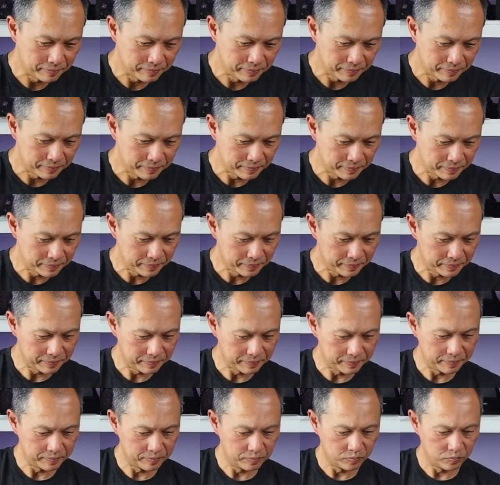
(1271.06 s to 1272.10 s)

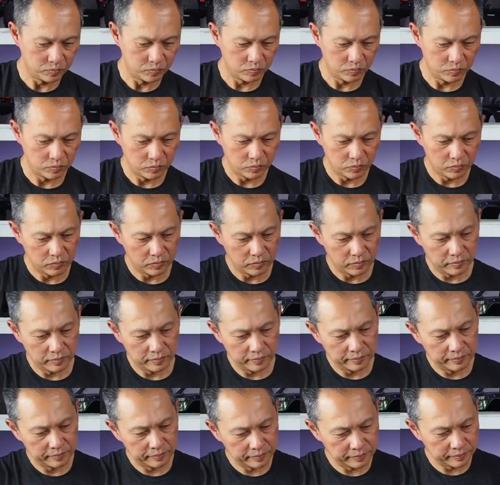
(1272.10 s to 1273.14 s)

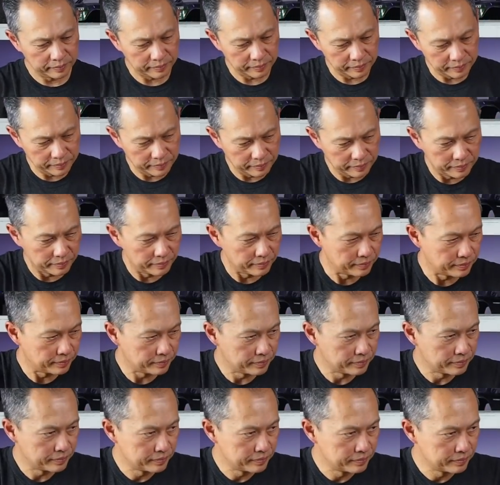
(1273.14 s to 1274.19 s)

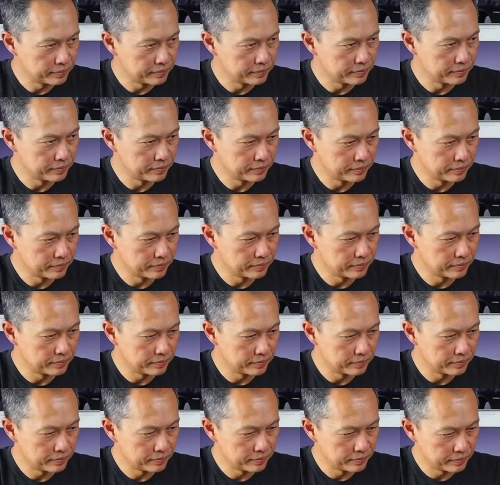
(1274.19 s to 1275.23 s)

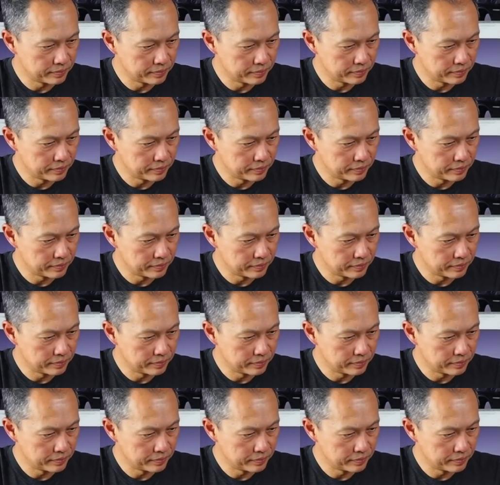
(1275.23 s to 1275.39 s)
The person shown says nothing.